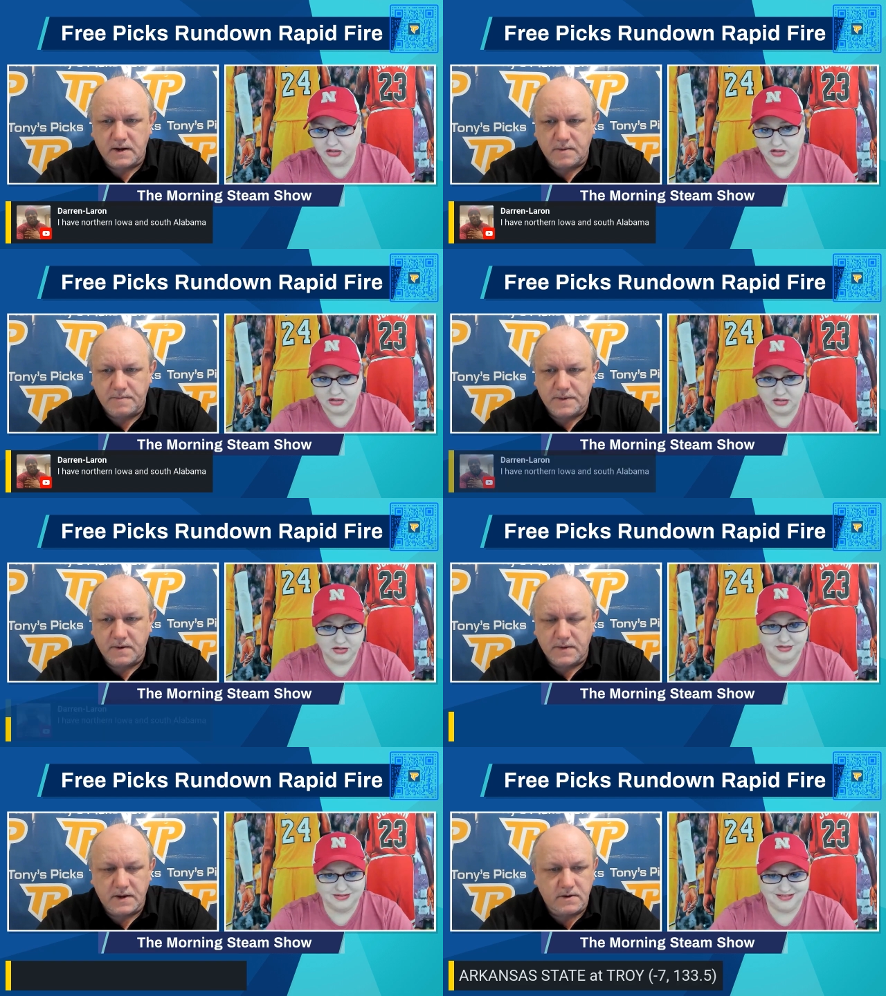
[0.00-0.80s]
Speaker 1: up
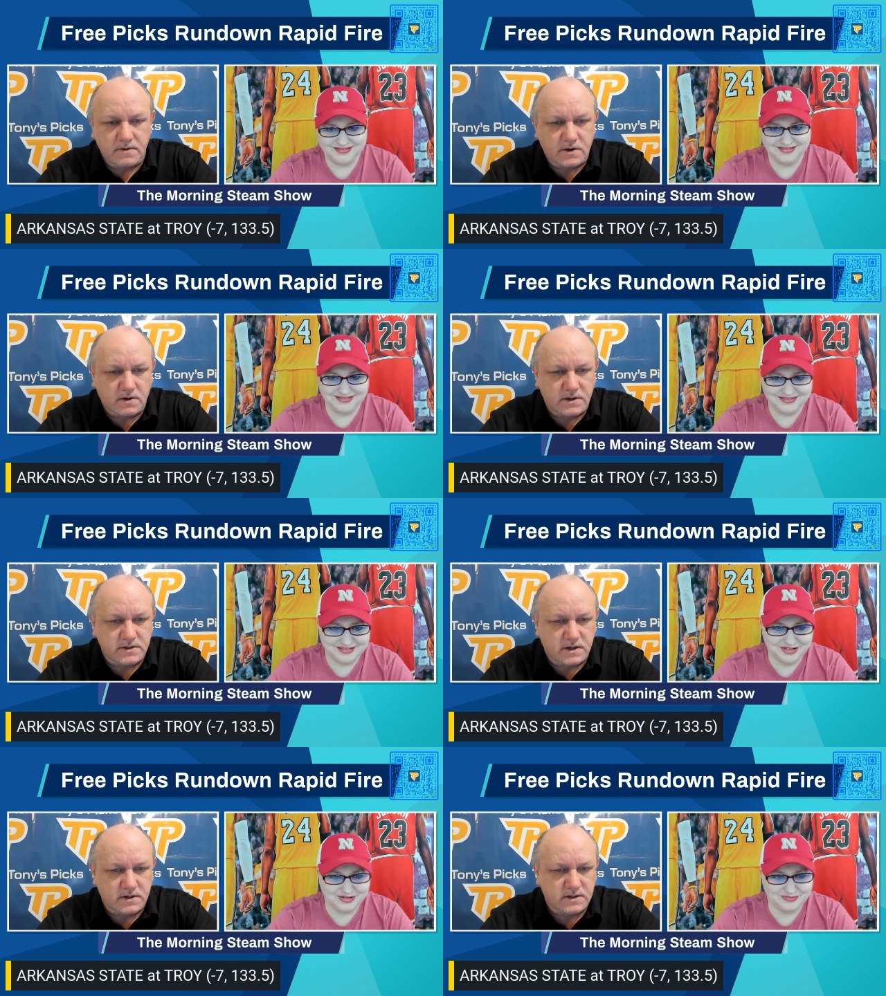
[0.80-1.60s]
there. Then here's
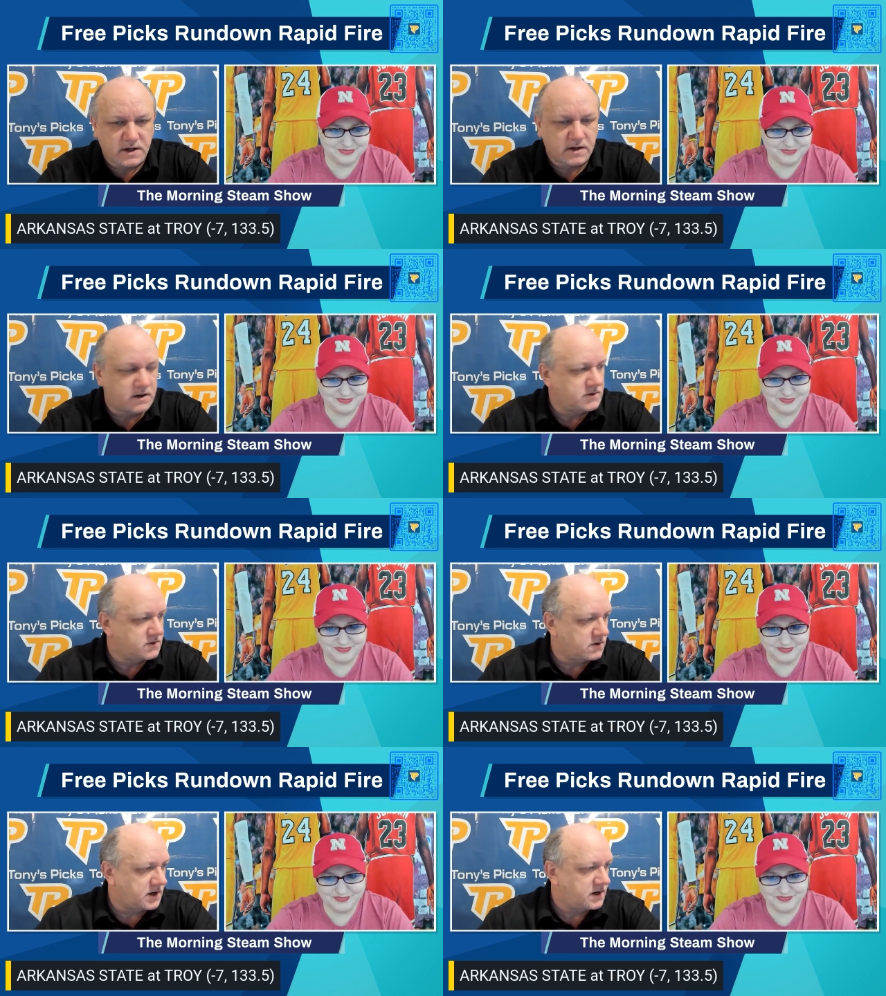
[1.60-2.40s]
Arkansas State and
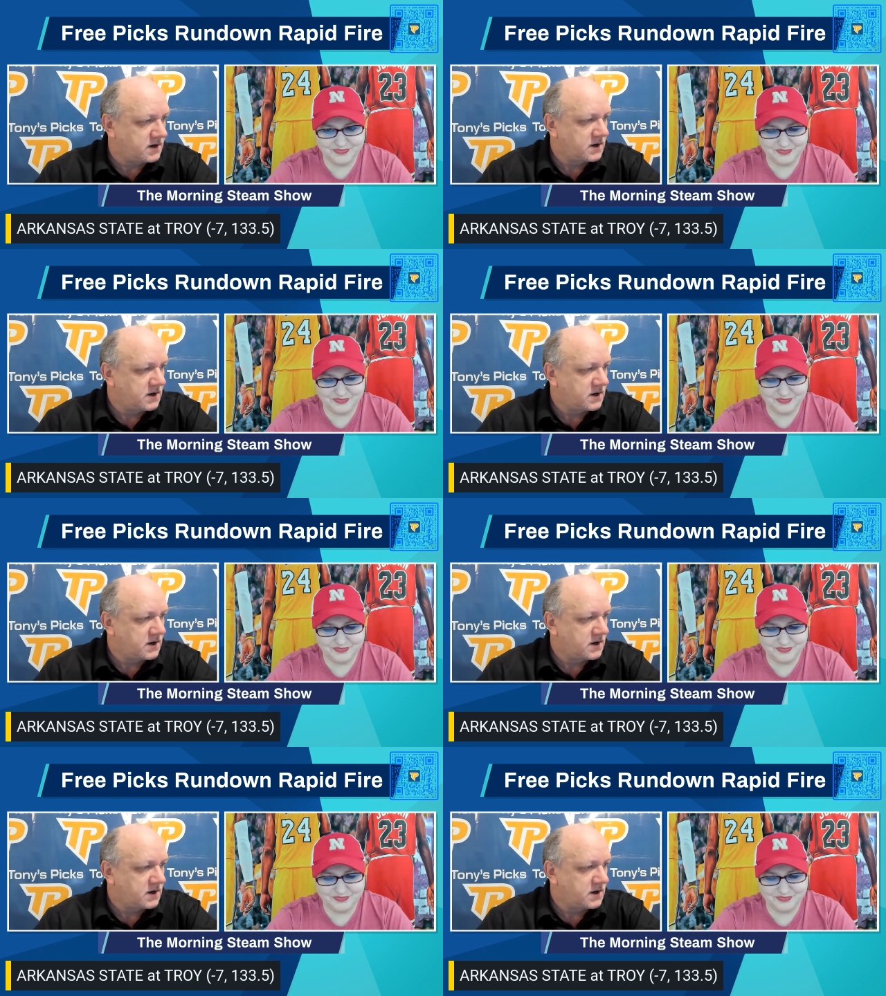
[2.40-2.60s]
Troy.